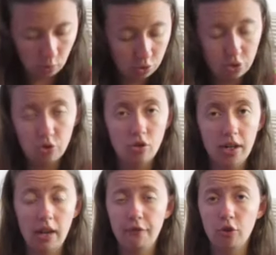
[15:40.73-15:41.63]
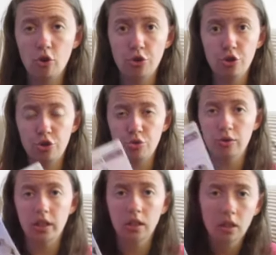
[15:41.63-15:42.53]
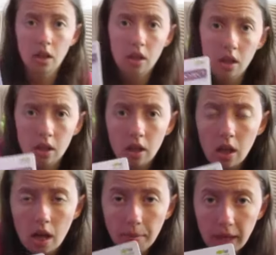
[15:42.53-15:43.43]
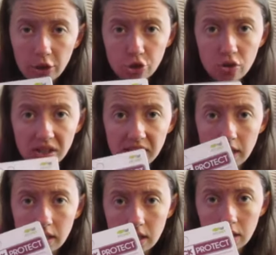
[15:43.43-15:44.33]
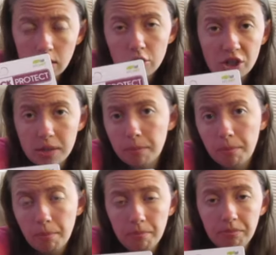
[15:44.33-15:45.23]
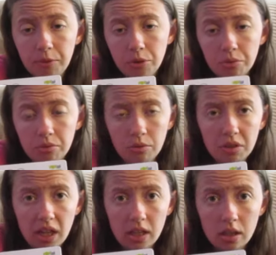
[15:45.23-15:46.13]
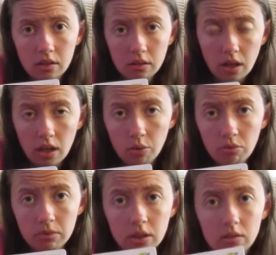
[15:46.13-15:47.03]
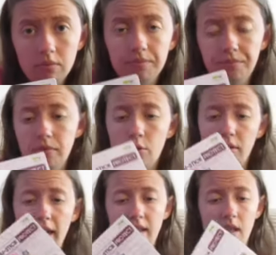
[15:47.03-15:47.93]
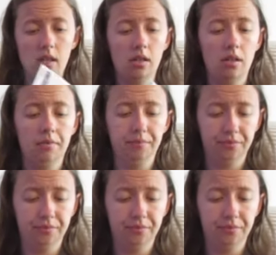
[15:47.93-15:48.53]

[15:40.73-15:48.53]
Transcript: Oh, sorry, I forgot to show you. I'm getting too excited and just, you know, going in and opening it. So that's it there.